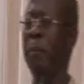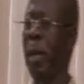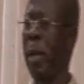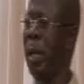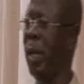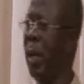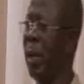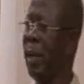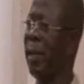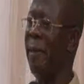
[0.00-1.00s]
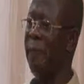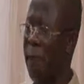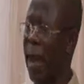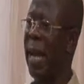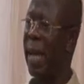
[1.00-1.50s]
for me is a
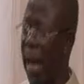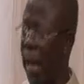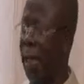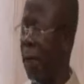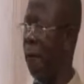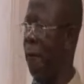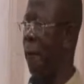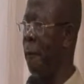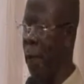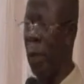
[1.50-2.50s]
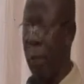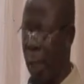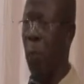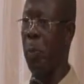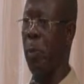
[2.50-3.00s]
very negative thing to
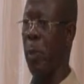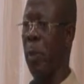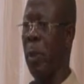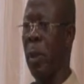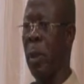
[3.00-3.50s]
say to people.